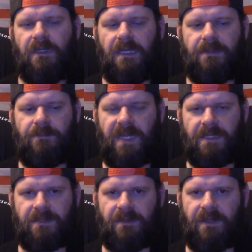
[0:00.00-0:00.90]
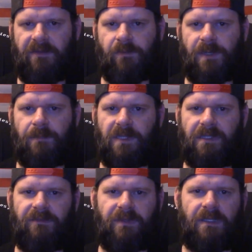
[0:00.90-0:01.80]
and make sure that everybody
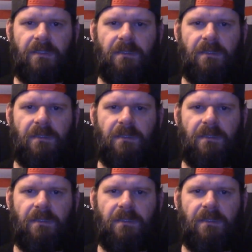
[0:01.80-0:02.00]
believes it.